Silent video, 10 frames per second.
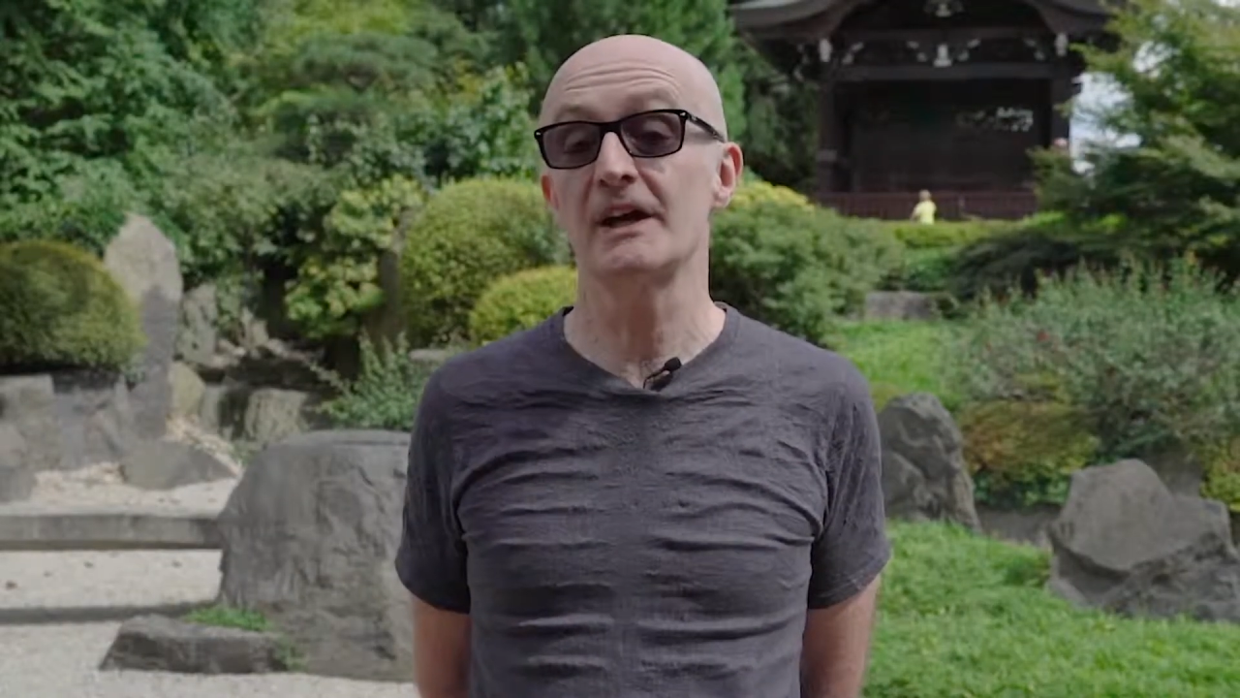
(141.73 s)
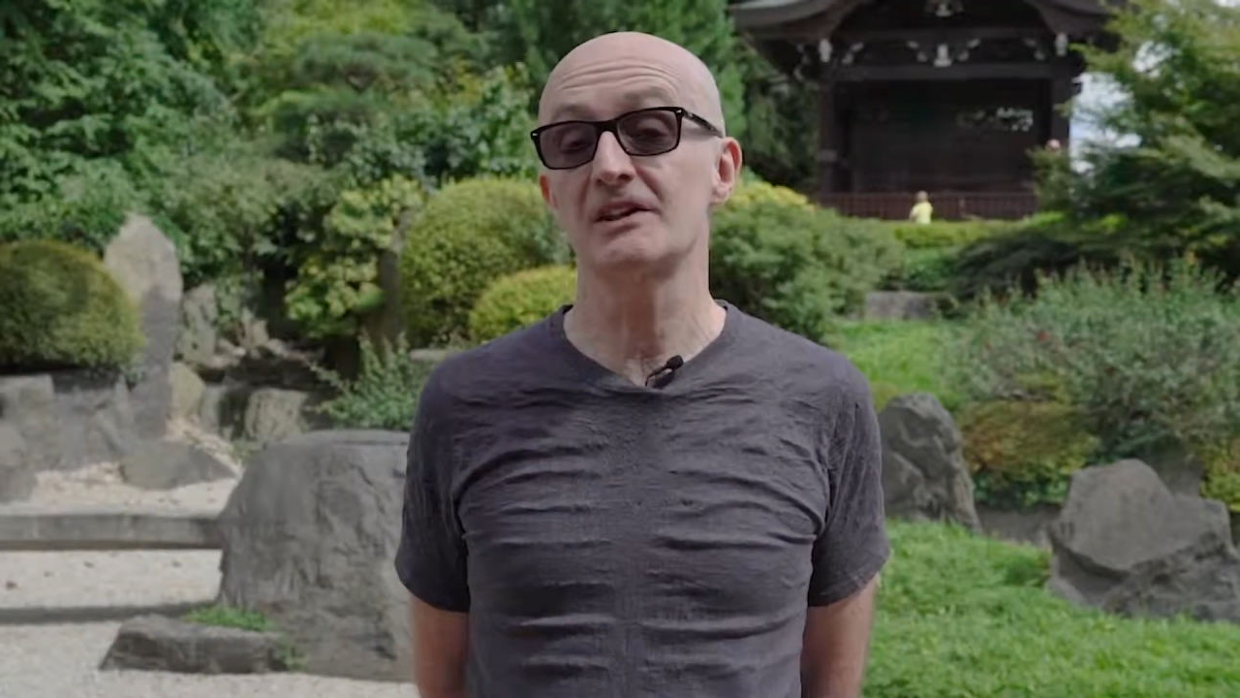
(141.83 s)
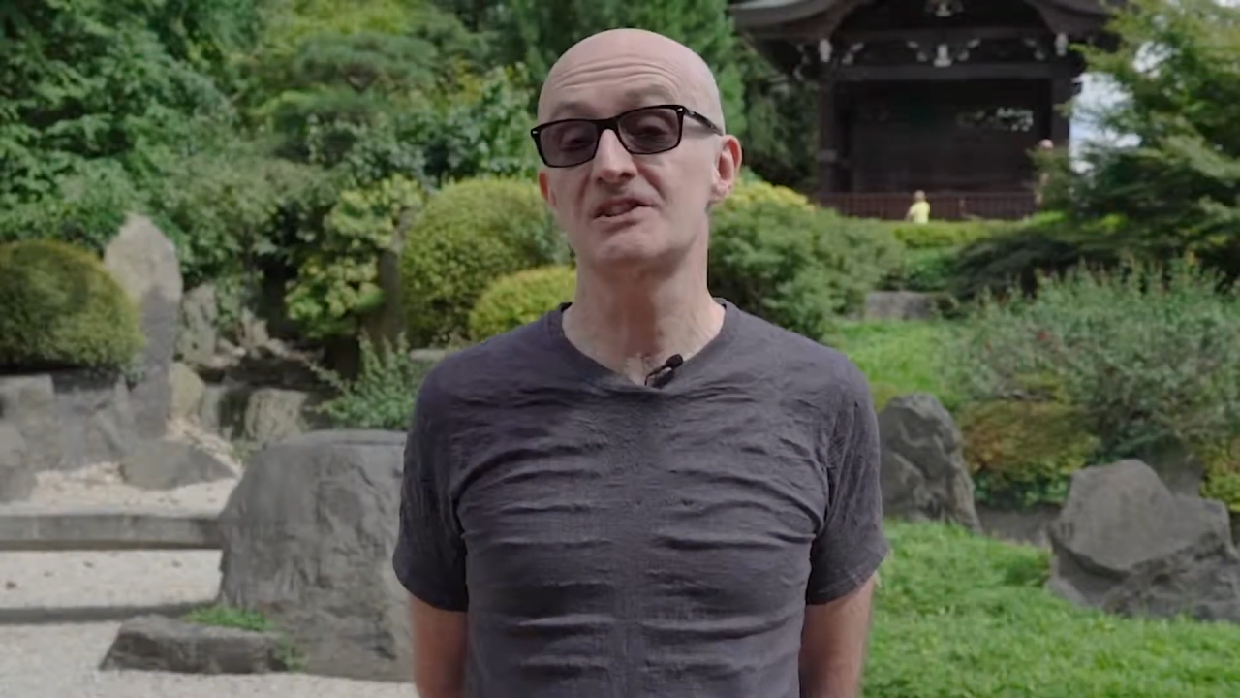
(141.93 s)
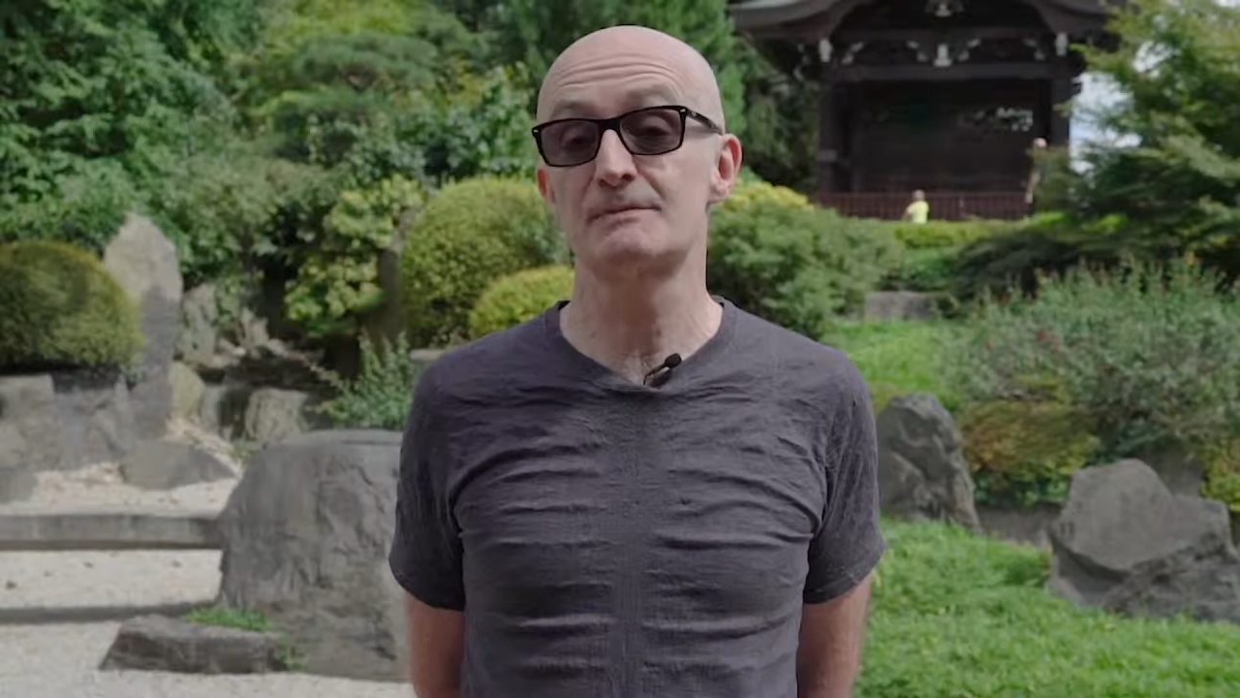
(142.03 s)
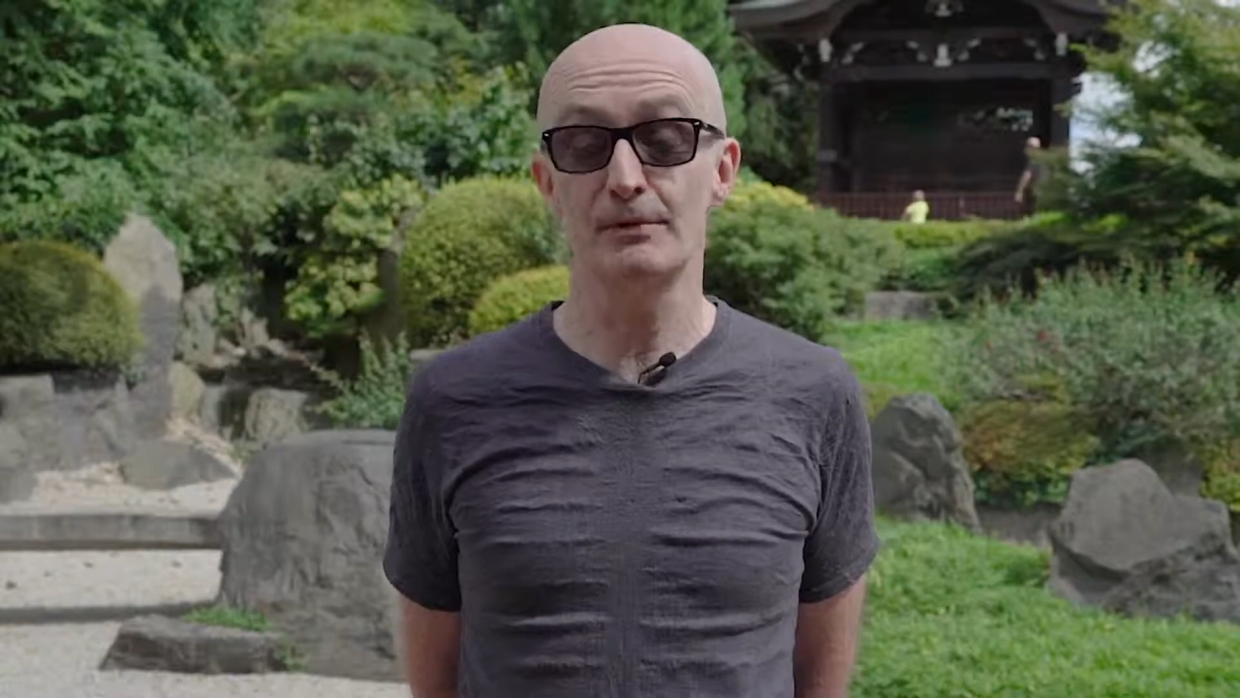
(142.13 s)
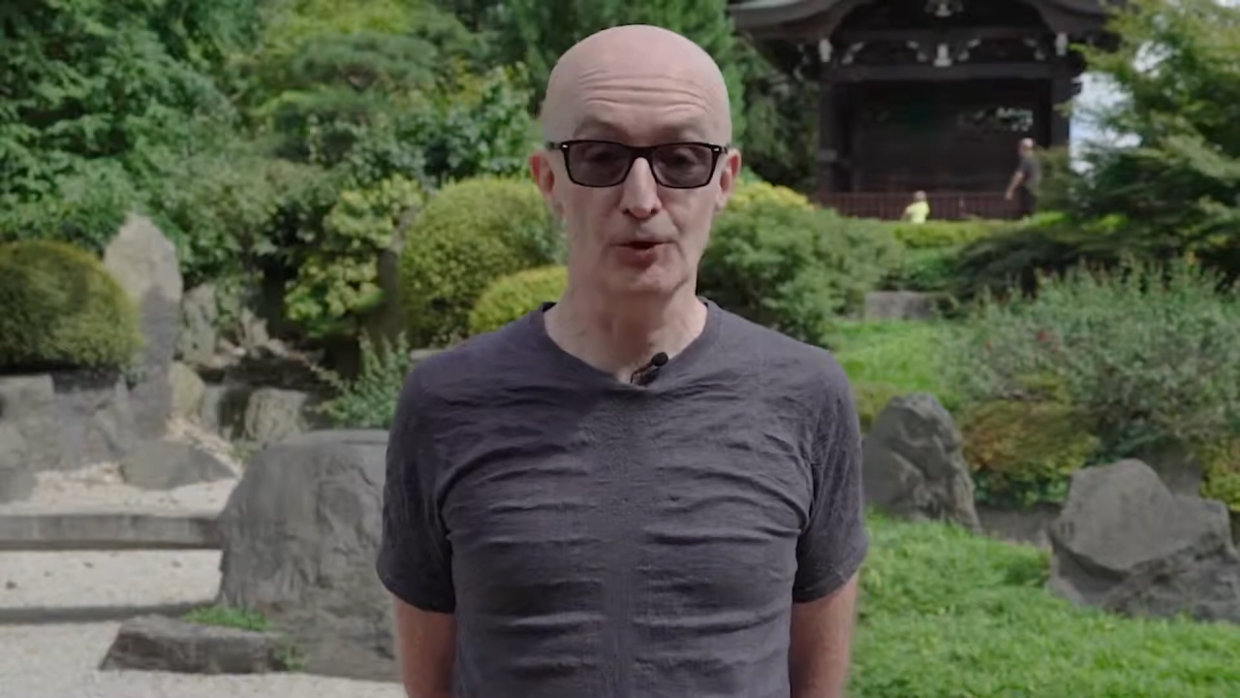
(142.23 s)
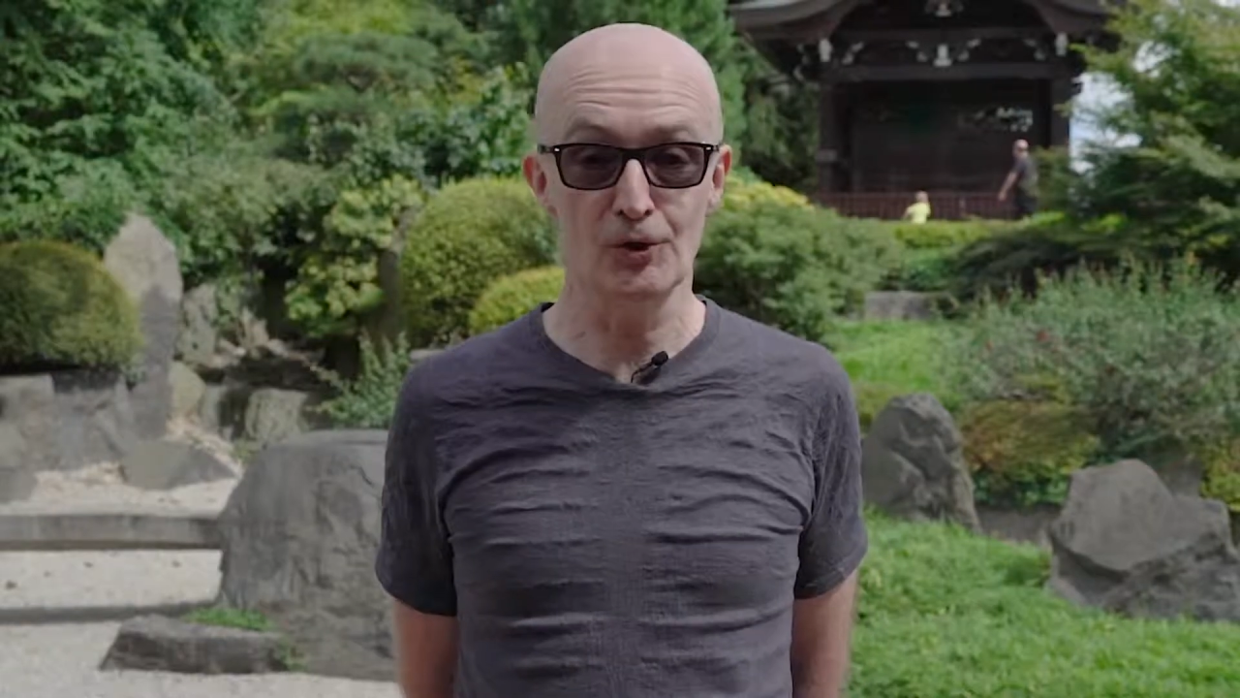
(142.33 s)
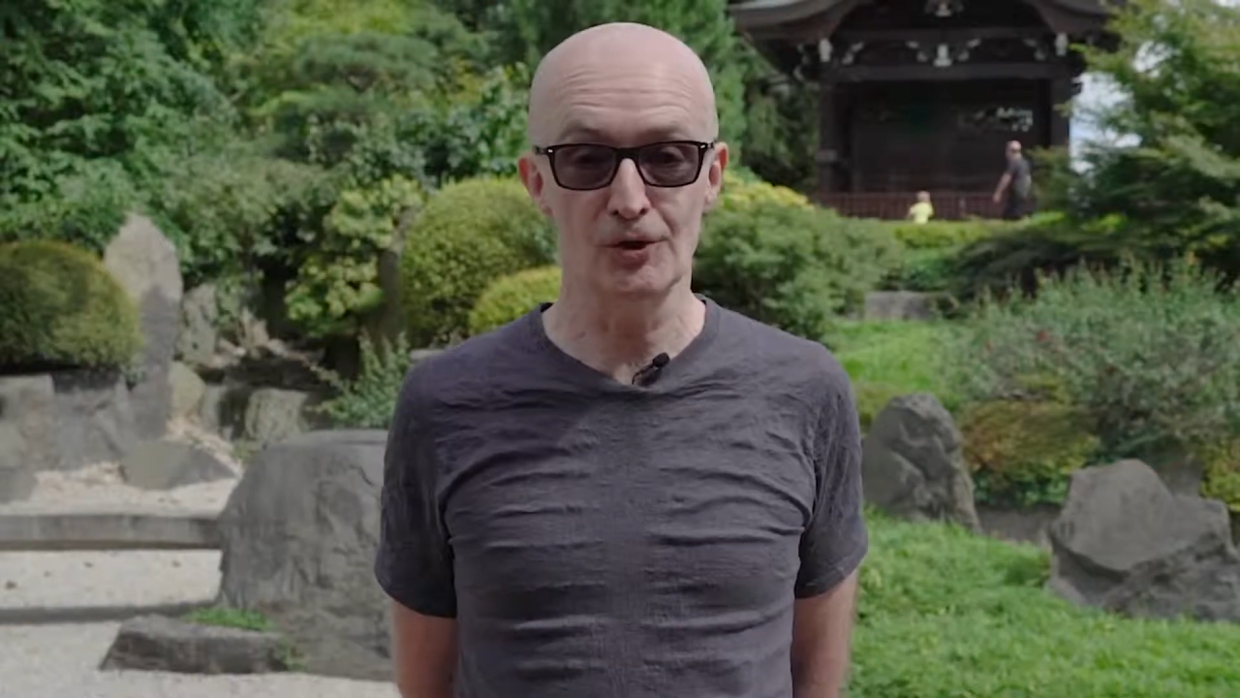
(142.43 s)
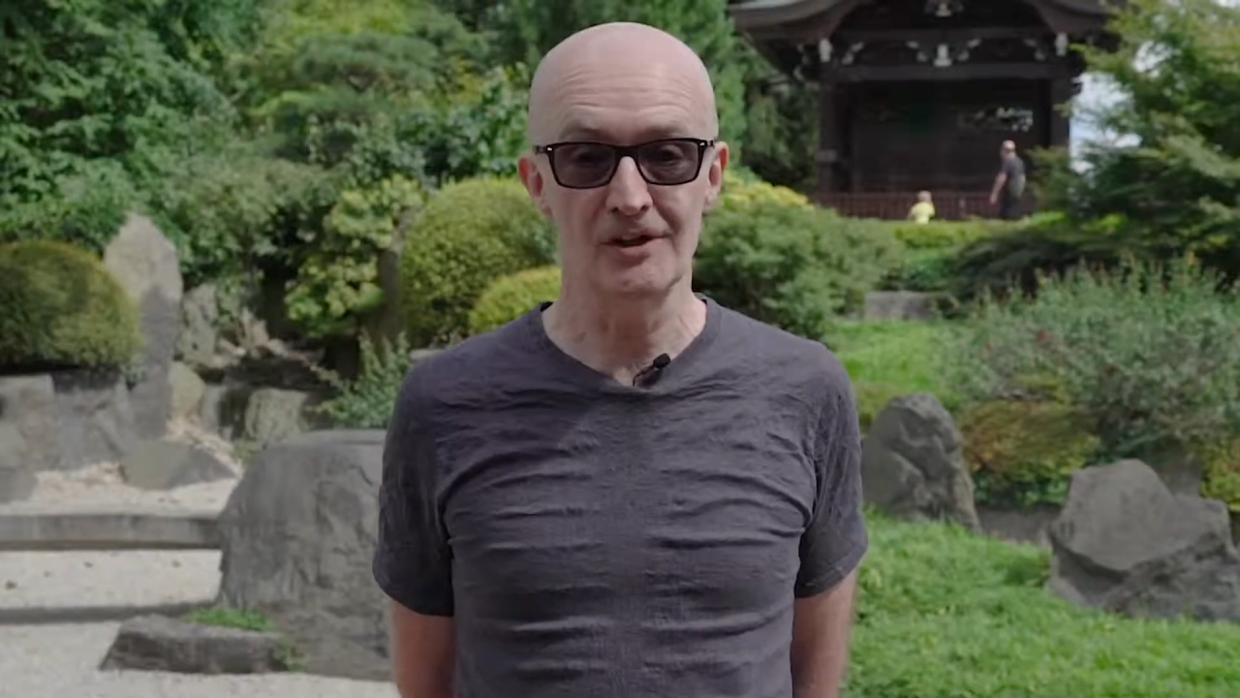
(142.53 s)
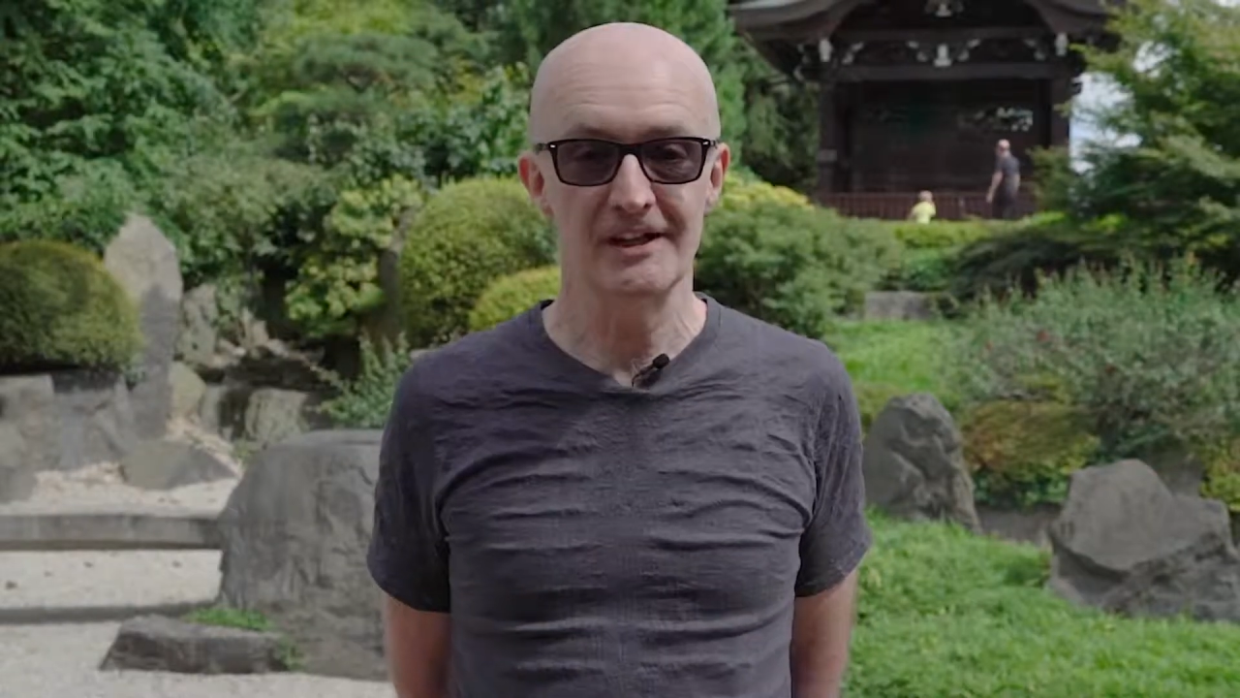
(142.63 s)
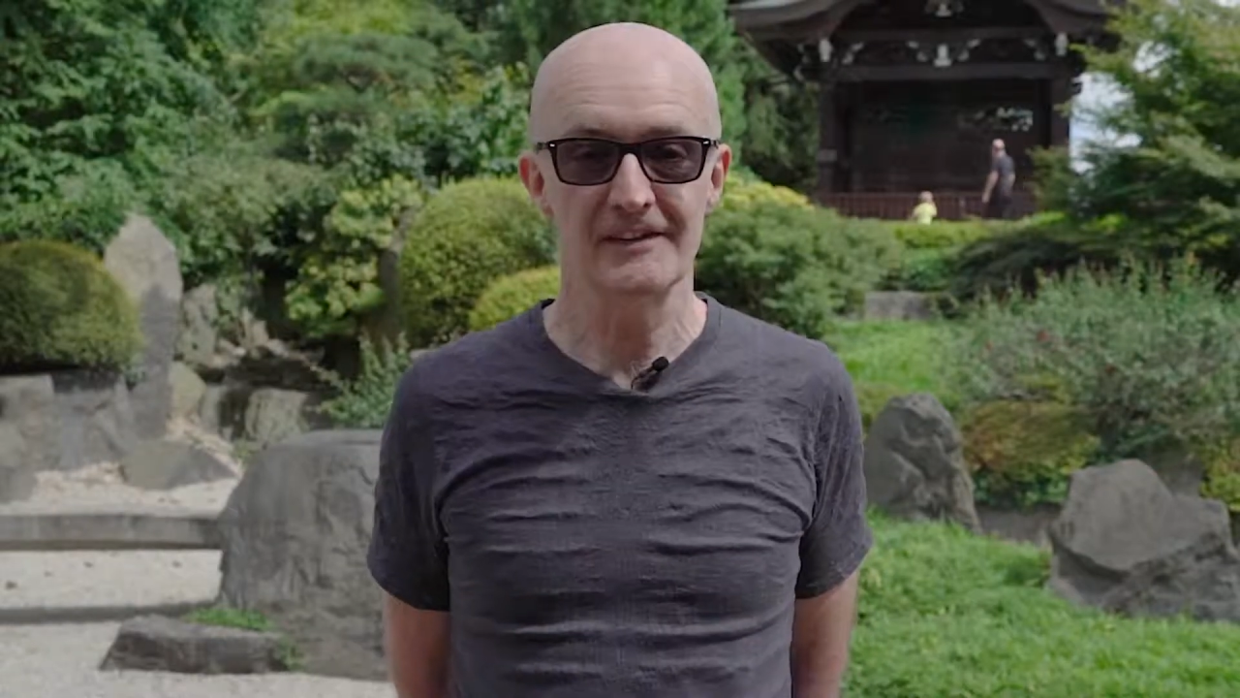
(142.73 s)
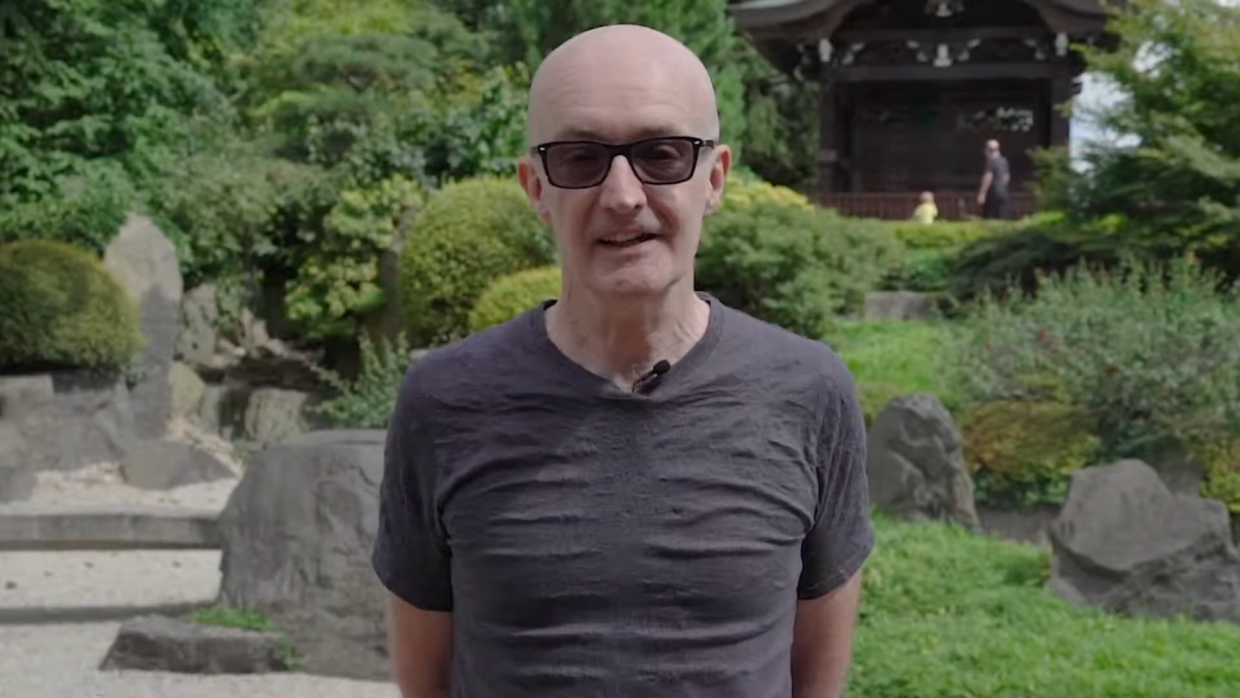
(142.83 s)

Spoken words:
explore the